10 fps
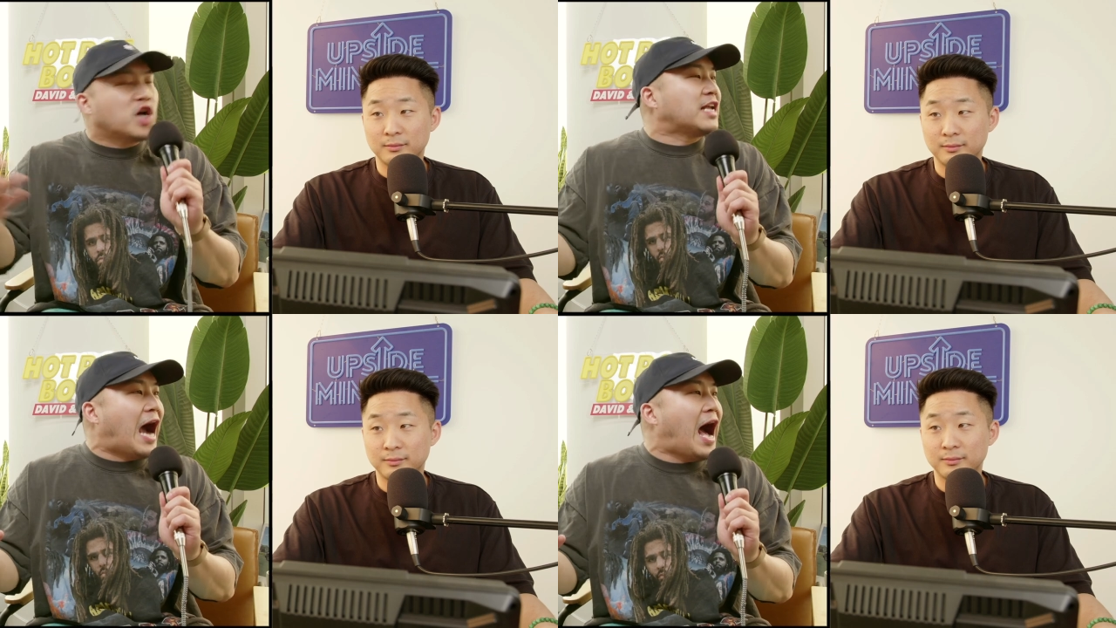
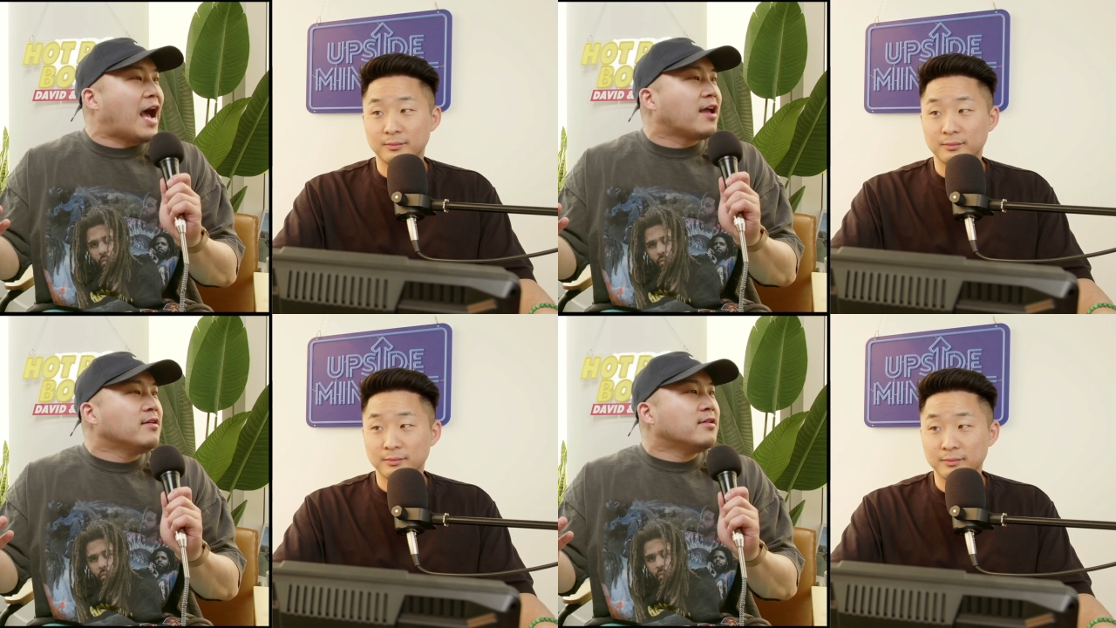
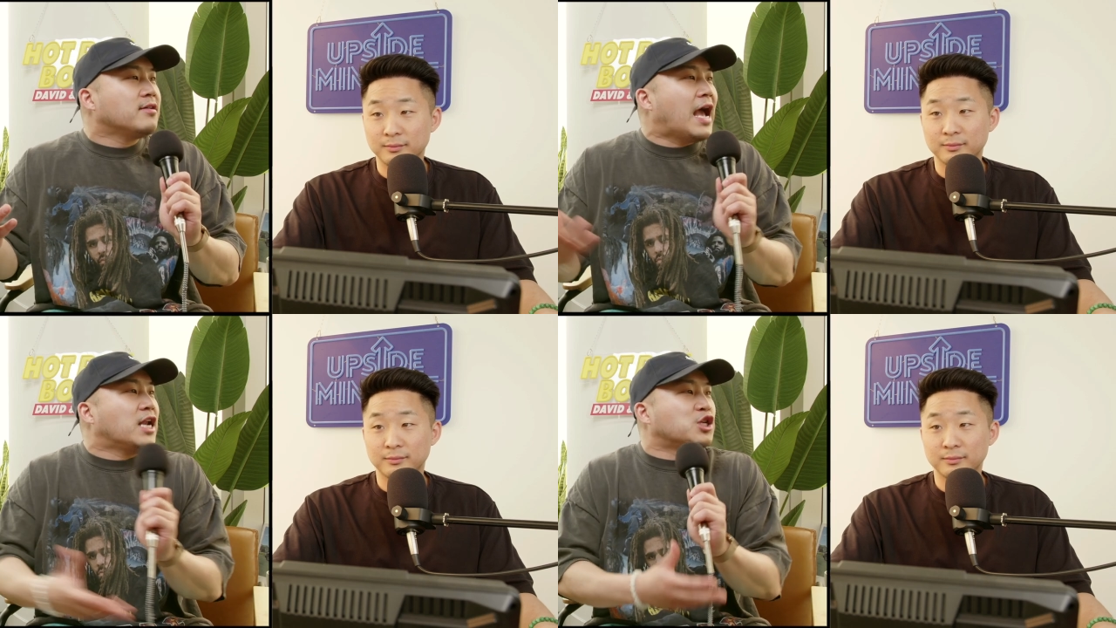Speaker 1: guy.
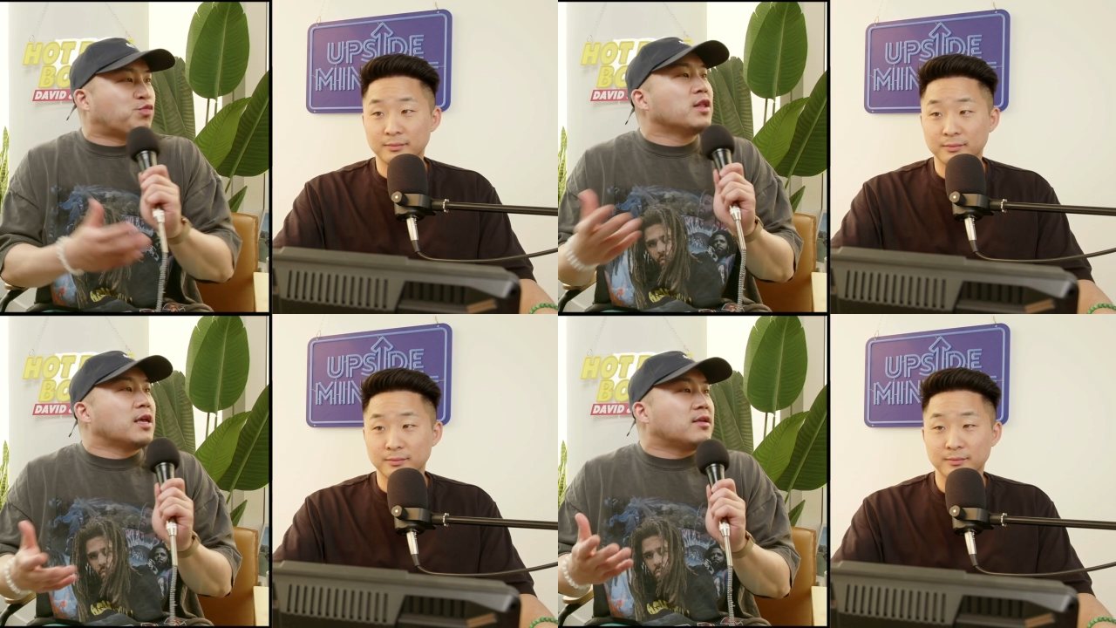And he's
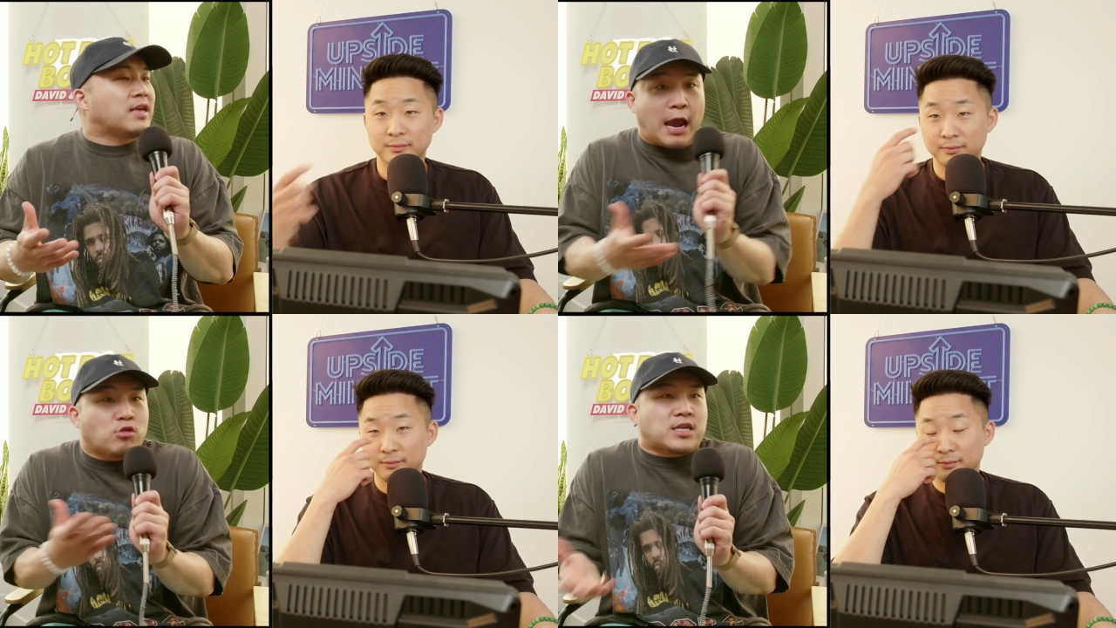really
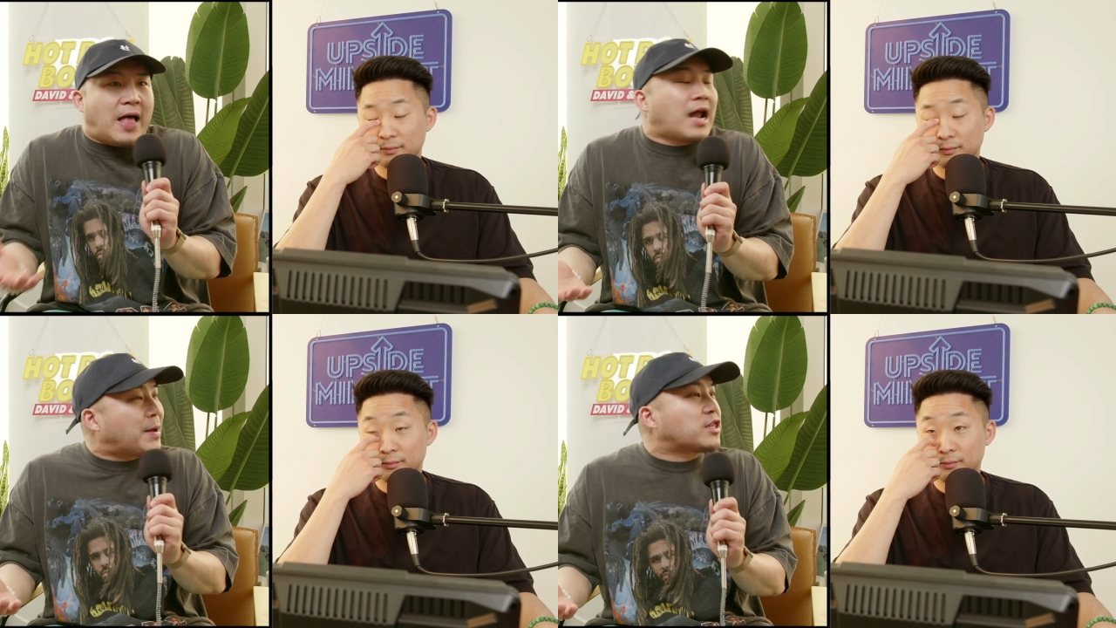cares a lot
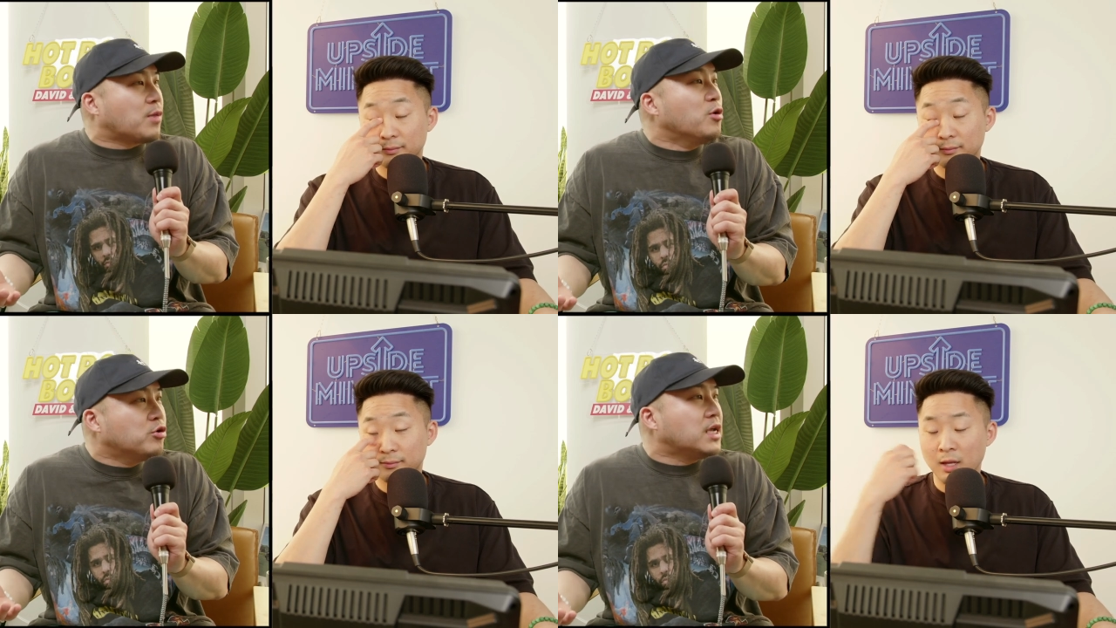about the
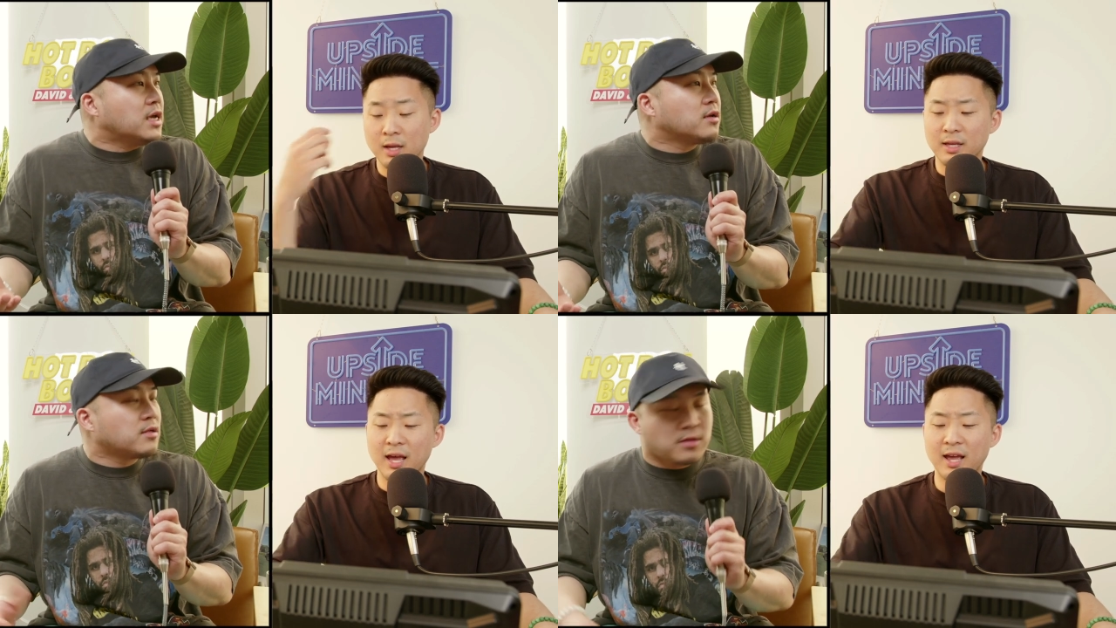community. Yeah,